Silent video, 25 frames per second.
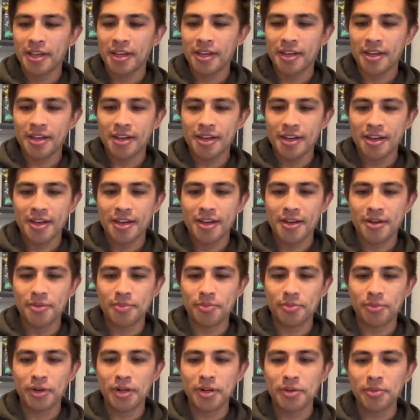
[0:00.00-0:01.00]

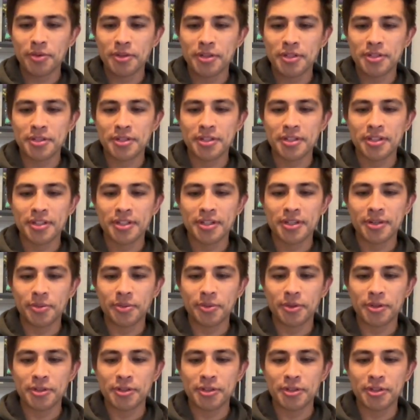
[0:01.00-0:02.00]
And pretty much
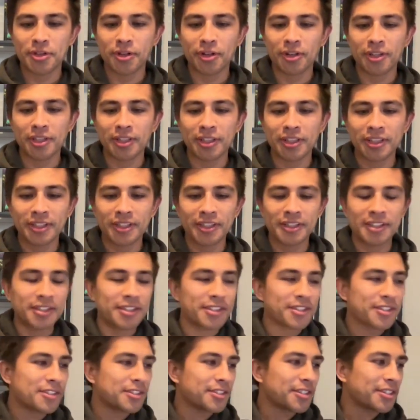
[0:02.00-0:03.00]
what Starlink
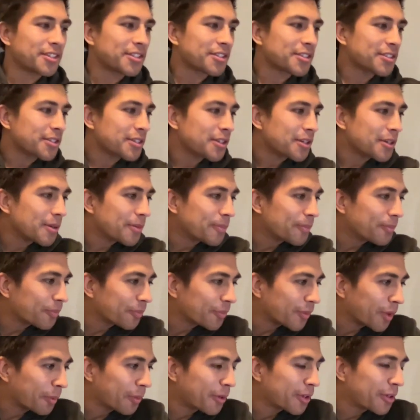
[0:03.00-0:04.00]
is,
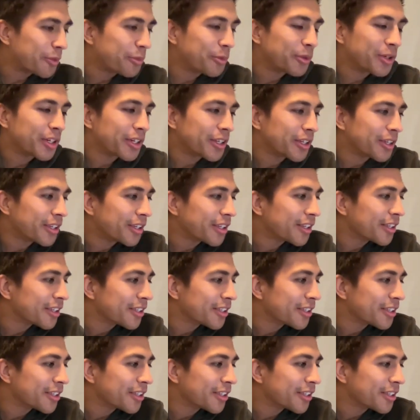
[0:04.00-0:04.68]
I'm gonna read it.